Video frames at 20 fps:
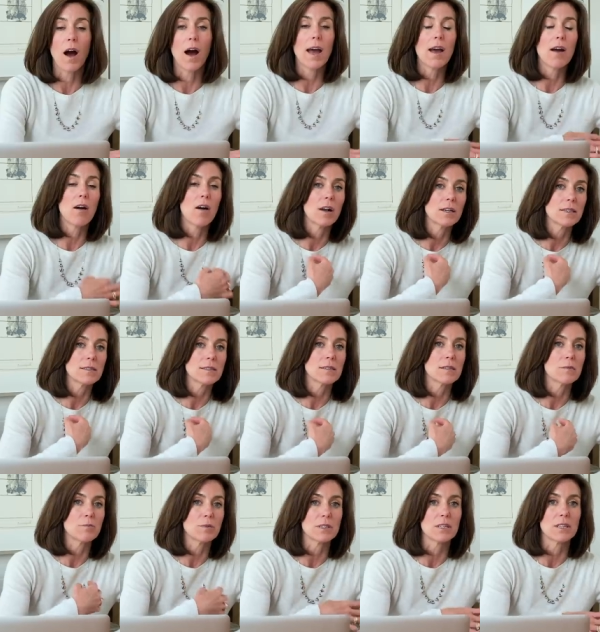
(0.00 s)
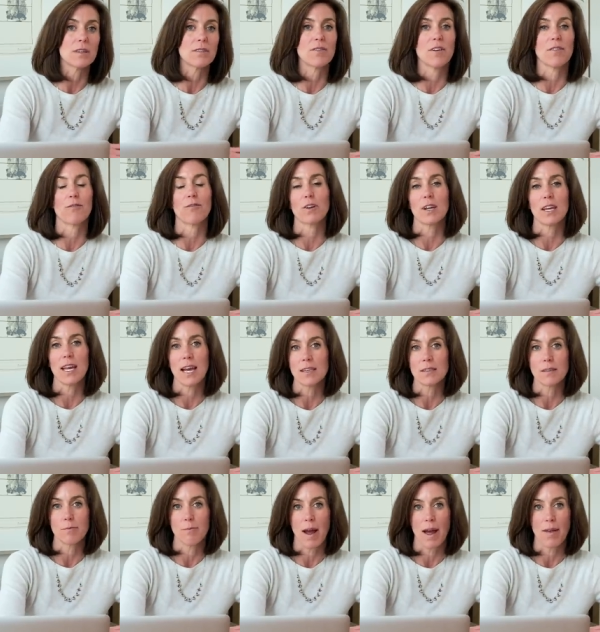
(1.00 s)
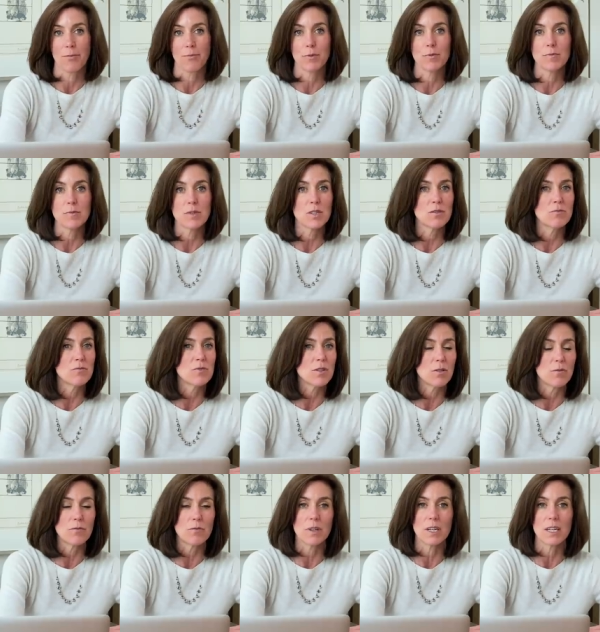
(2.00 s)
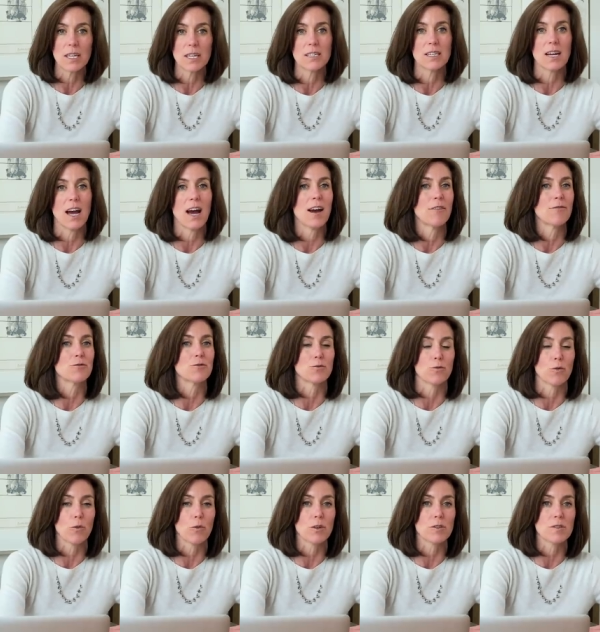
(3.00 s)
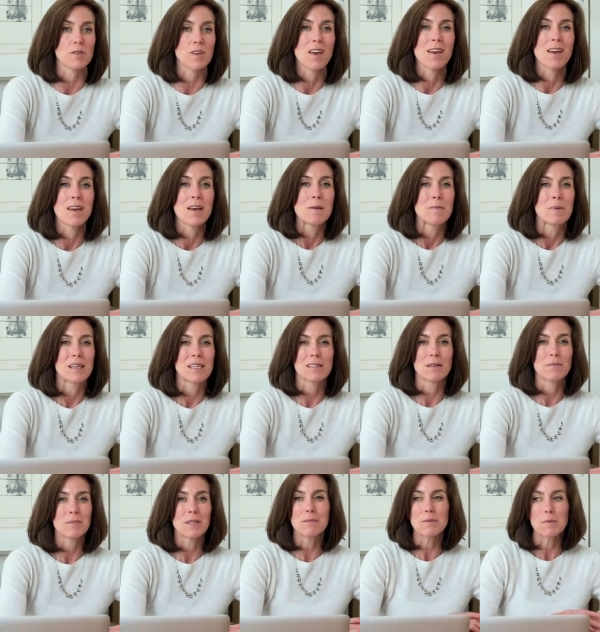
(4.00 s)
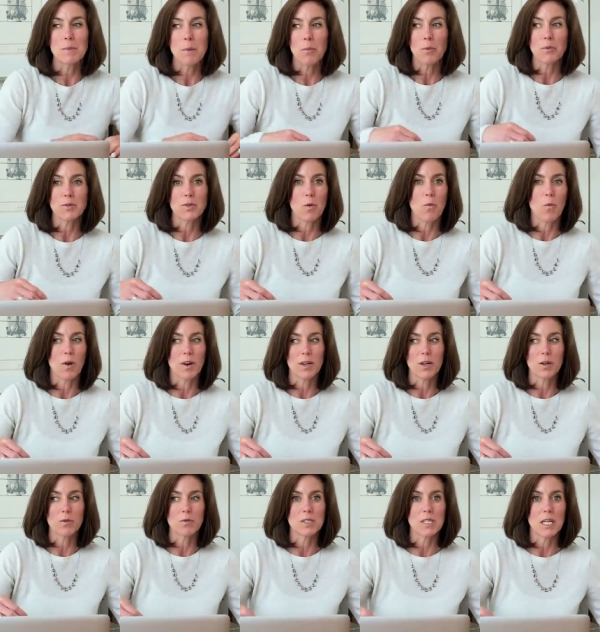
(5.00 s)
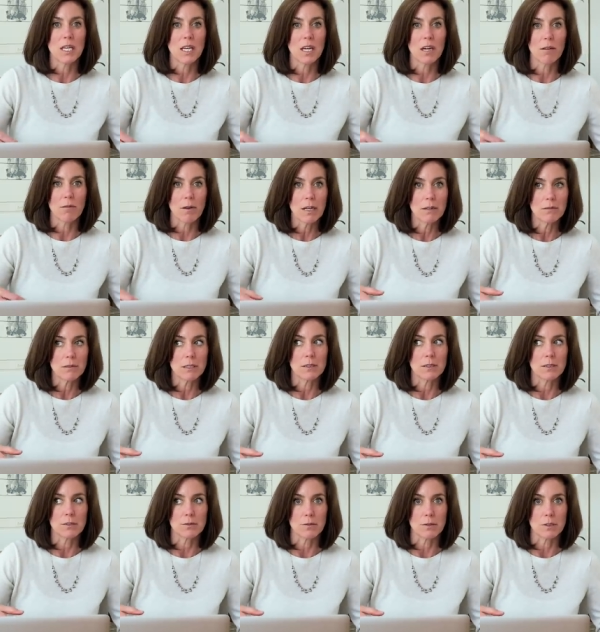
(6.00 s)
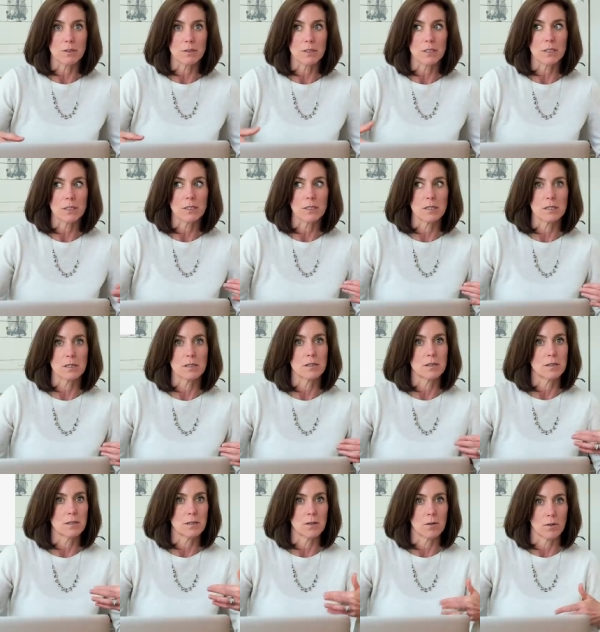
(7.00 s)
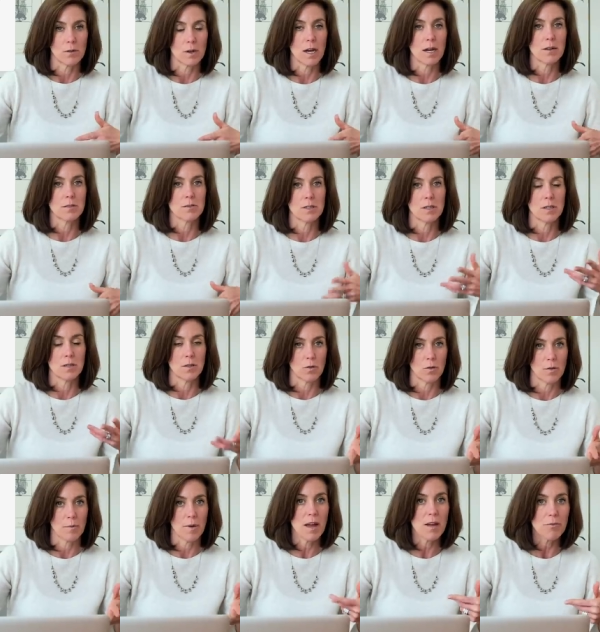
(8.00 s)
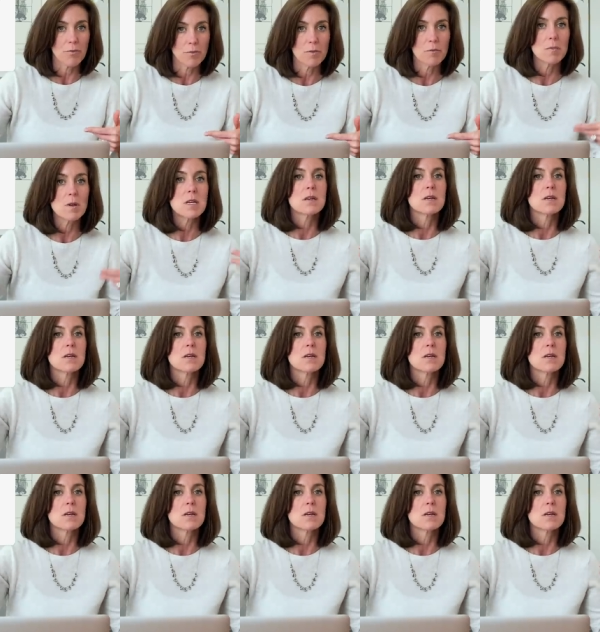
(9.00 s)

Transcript: I honestly believe that for guest bathrooms, you don't need to have drawers, because sometimes people don't want to go digging around in the drawers because it's your house and your bathroom.